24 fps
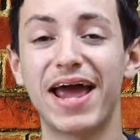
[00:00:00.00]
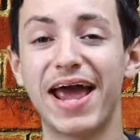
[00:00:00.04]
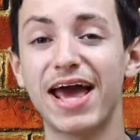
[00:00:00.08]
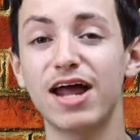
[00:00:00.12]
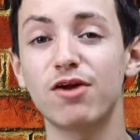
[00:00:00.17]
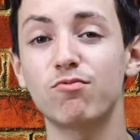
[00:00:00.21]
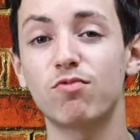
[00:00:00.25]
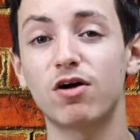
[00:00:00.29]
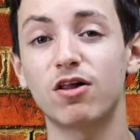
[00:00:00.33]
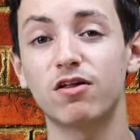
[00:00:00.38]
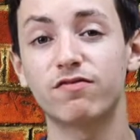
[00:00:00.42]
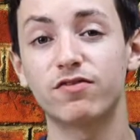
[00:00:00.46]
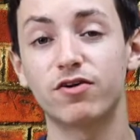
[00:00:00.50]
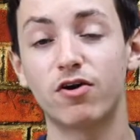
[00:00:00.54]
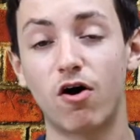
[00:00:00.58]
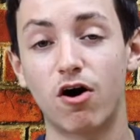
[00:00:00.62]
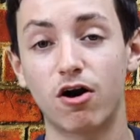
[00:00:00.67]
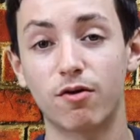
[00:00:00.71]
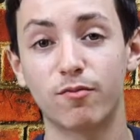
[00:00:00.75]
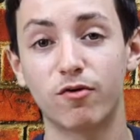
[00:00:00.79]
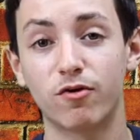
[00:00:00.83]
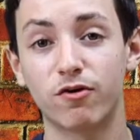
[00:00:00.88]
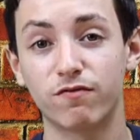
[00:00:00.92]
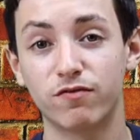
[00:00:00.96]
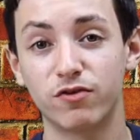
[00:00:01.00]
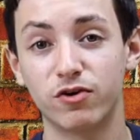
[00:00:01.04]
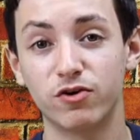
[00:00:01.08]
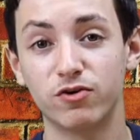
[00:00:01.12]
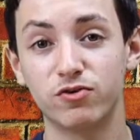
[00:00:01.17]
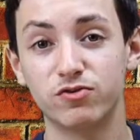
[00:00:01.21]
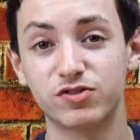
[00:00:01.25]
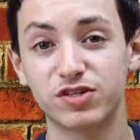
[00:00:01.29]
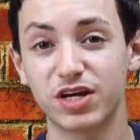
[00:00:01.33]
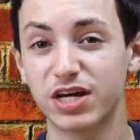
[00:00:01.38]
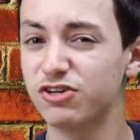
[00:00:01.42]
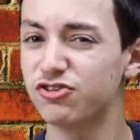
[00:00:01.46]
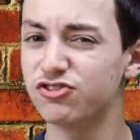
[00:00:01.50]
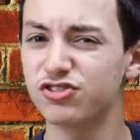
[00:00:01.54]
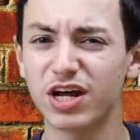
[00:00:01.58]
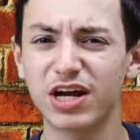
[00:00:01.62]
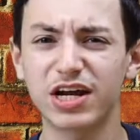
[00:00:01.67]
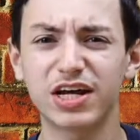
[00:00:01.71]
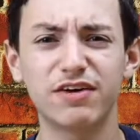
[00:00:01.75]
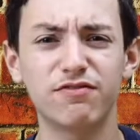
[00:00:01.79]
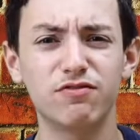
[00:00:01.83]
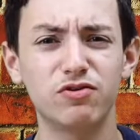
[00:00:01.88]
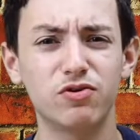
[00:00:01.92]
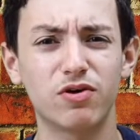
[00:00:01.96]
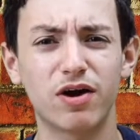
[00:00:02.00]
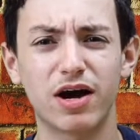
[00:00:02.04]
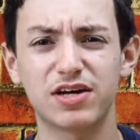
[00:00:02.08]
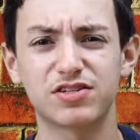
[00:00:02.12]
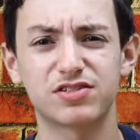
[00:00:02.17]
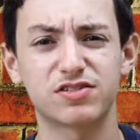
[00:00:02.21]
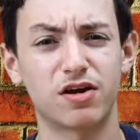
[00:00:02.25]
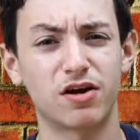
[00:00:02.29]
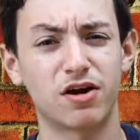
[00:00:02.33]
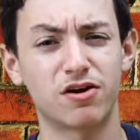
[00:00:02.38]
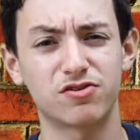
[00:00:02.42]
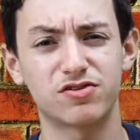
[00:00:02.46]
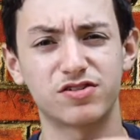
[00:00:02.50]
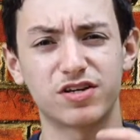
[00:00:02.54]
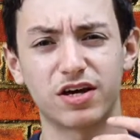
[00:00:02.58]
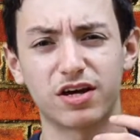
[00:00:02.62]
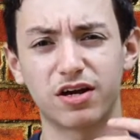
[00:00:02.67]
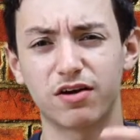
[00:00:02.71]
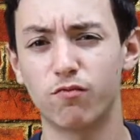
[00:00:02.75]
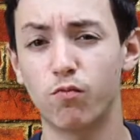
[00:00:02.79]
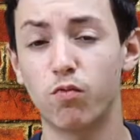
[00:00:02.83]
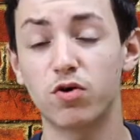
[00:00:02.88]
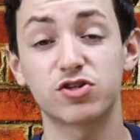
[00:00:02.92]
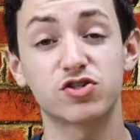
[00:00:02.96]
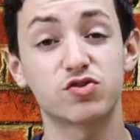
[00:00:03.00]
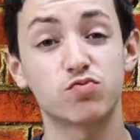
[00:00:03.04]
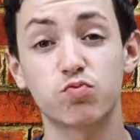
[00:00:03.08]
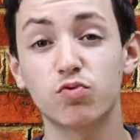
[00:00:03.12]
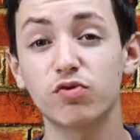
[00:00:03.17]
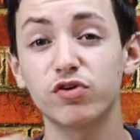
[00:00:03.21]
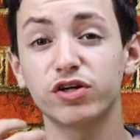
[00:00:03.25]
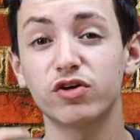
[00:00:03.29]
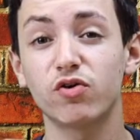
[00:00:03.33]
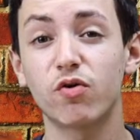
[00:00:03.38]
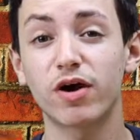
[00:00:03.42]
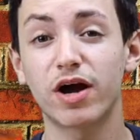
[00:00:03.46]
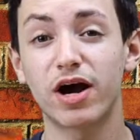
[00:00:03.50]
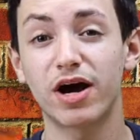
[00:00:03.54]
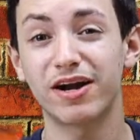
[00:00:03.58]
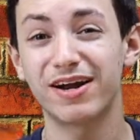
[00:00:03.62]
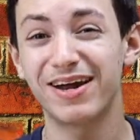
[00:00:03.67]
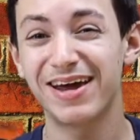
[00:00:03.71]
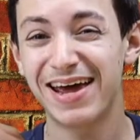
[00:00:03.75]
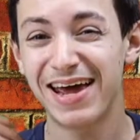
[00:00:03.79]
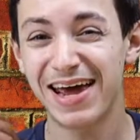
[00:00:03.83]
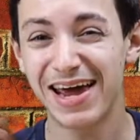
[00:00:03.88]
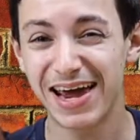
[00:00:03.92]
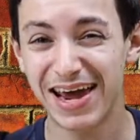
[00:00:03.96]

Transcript: and relevant automotive news and just kind of giving you guys an understanding of what's really going on